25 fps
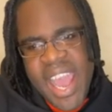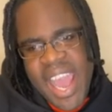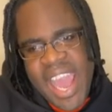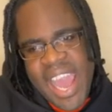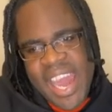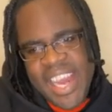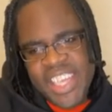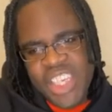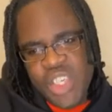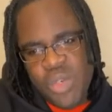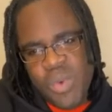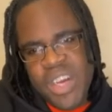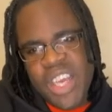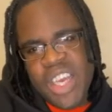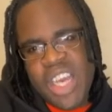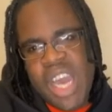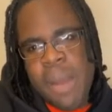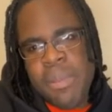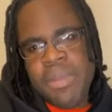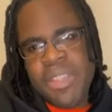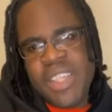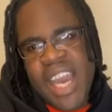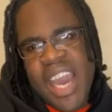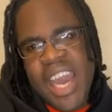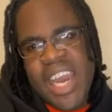And then she want to
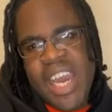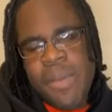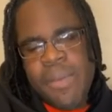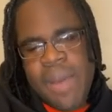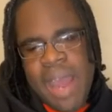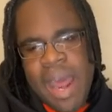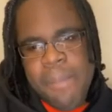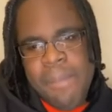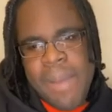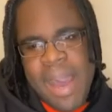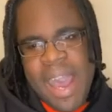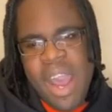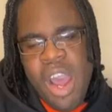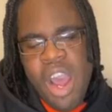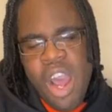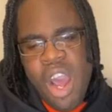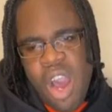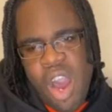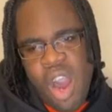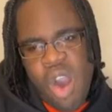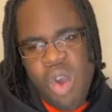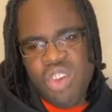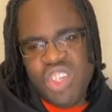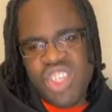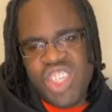come turn around about,
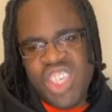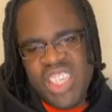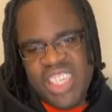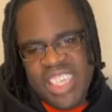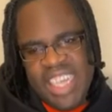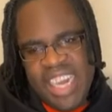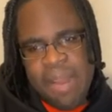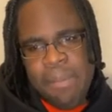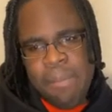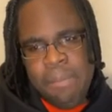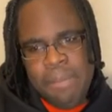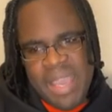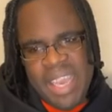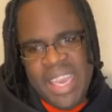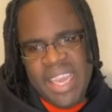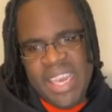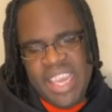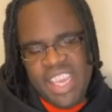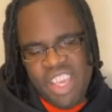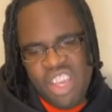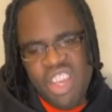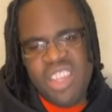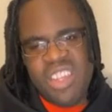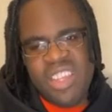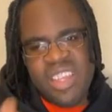oh, she didn't mean
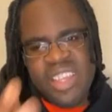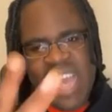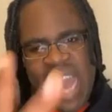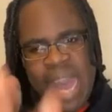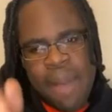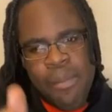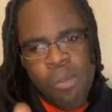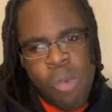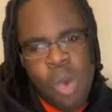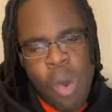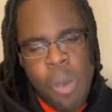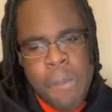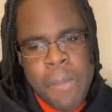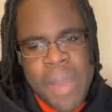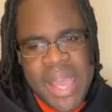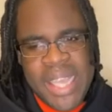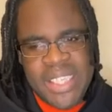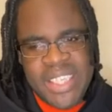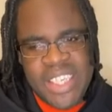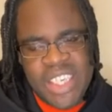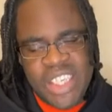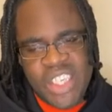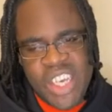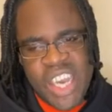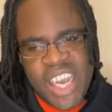it. You damn well
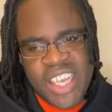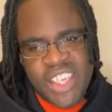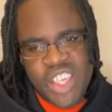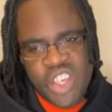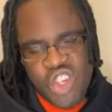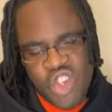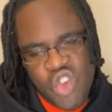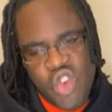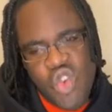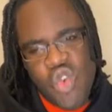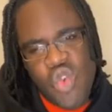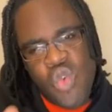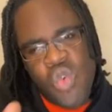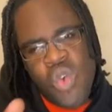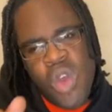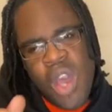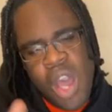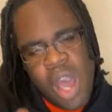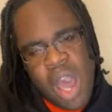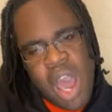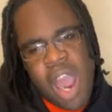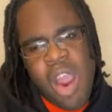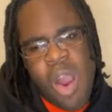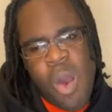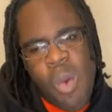meant it, Titan. You
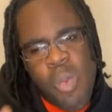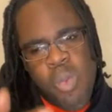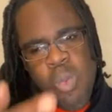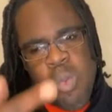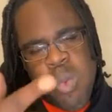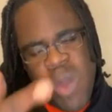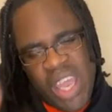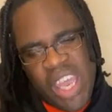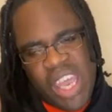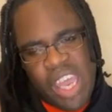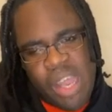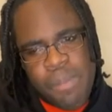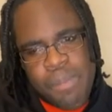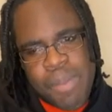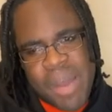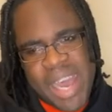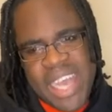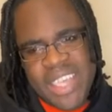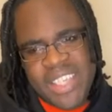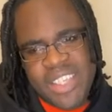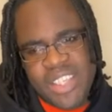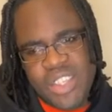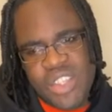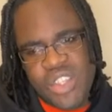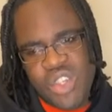are a wicked
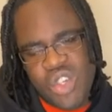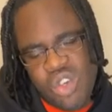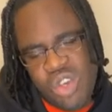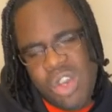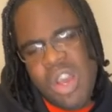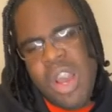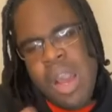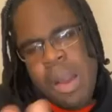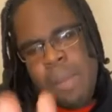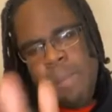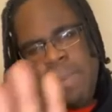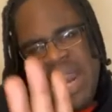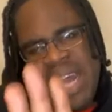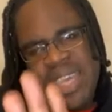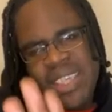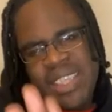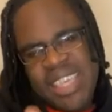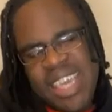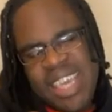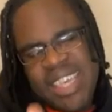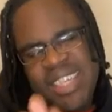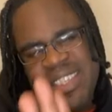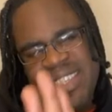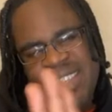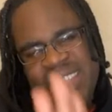person too. But I
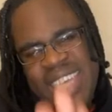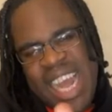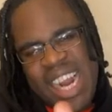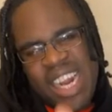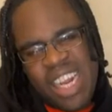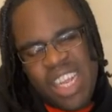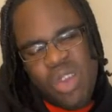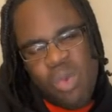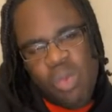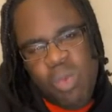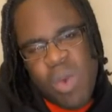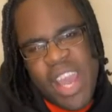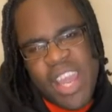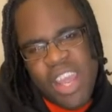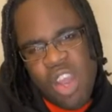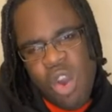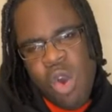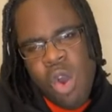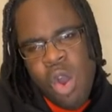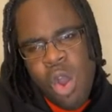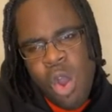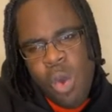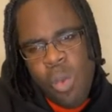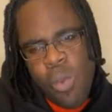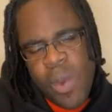see exactly where
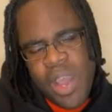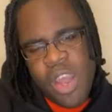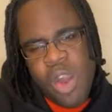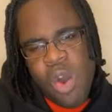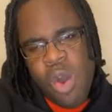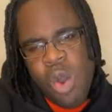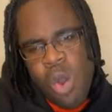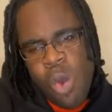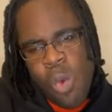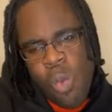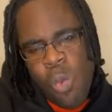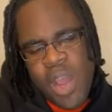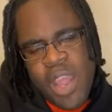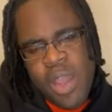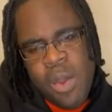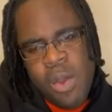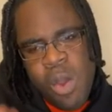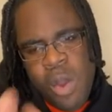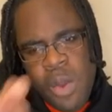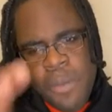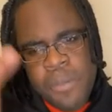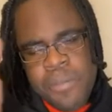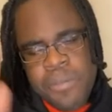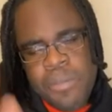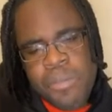you're, where you're,
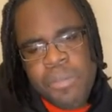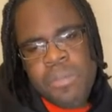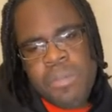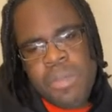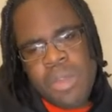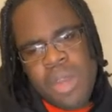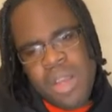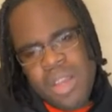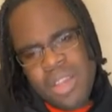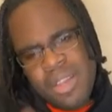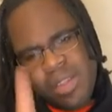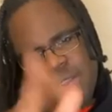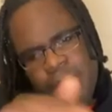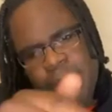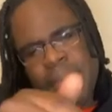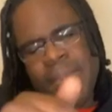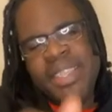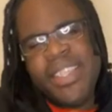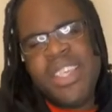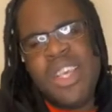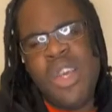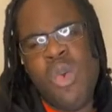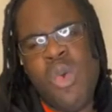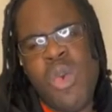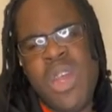let's
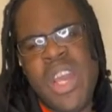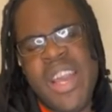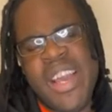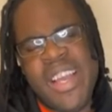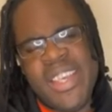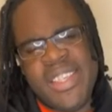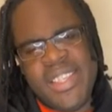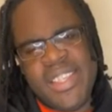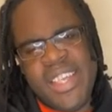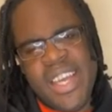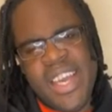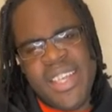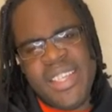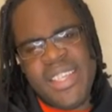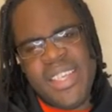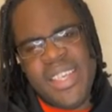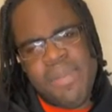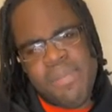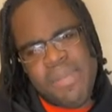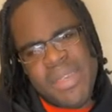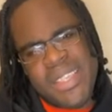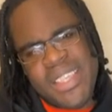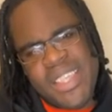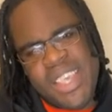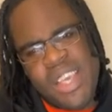see who you is,
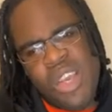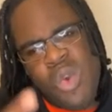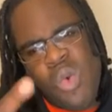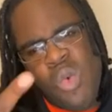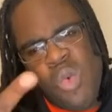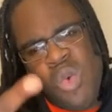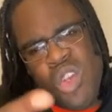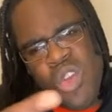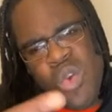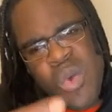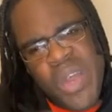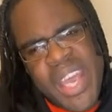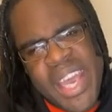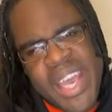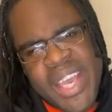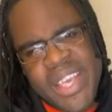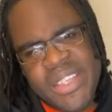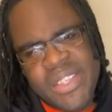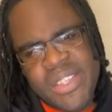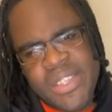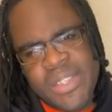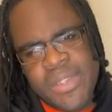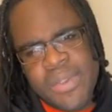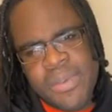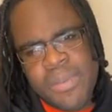Titan. Let's see who you
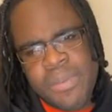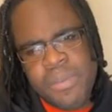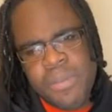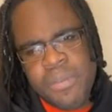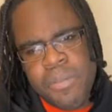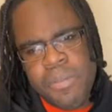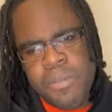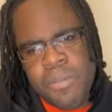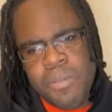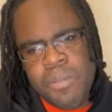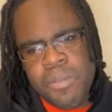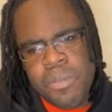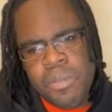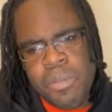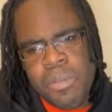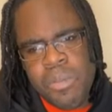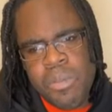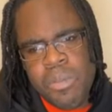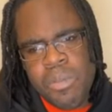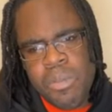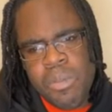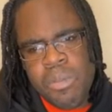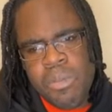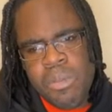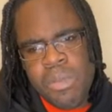is.
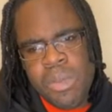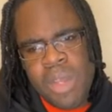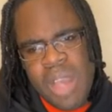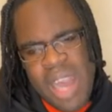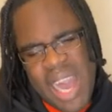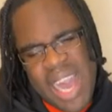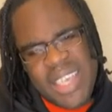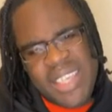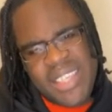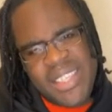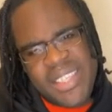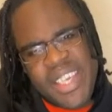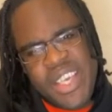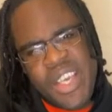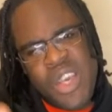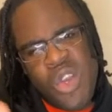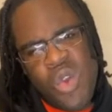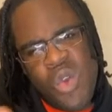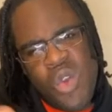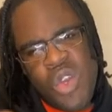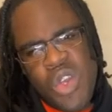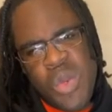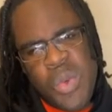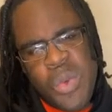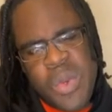I see who
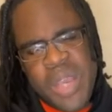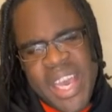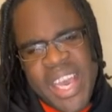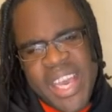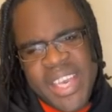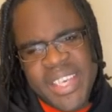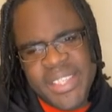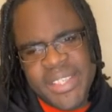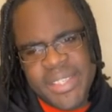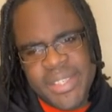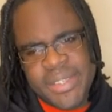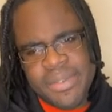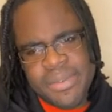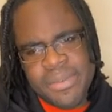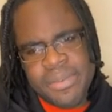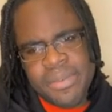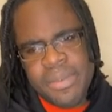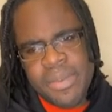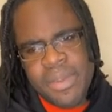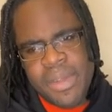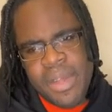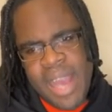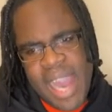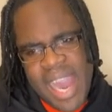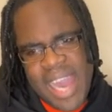you is.
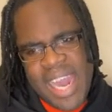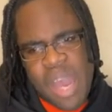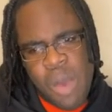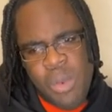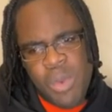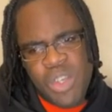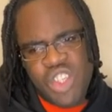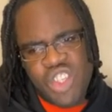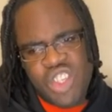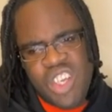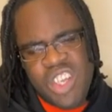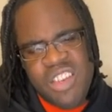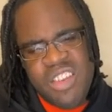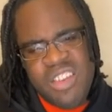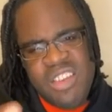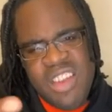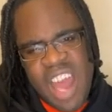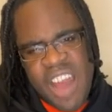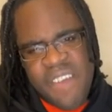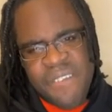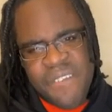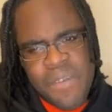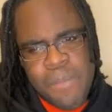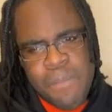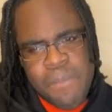And I wish you
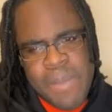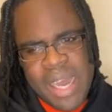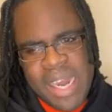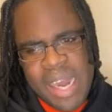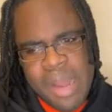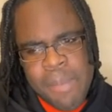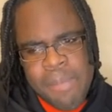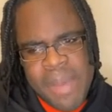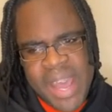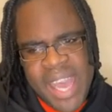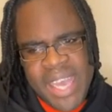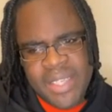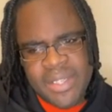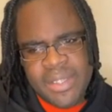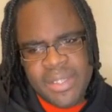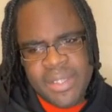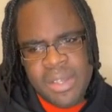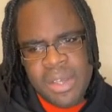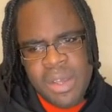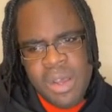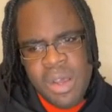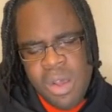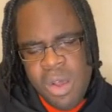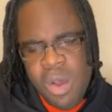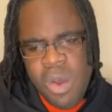nothing but the best.
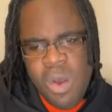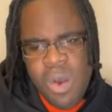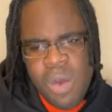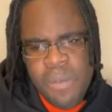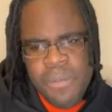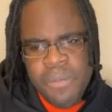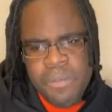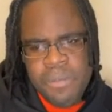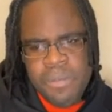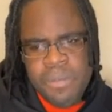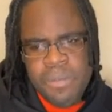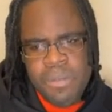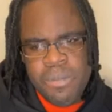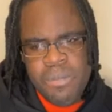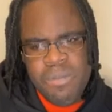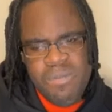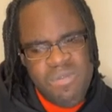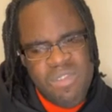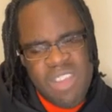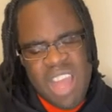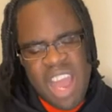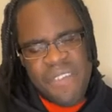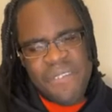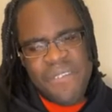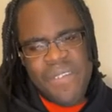
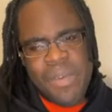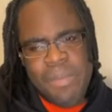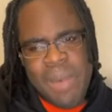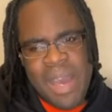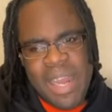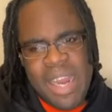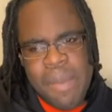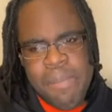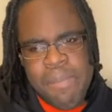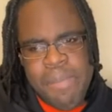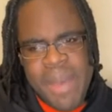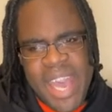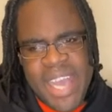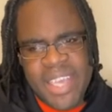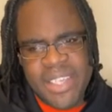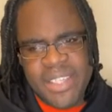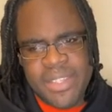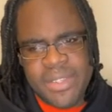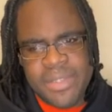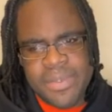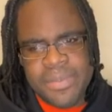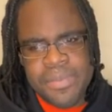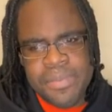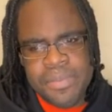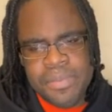Nothing but the
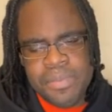best.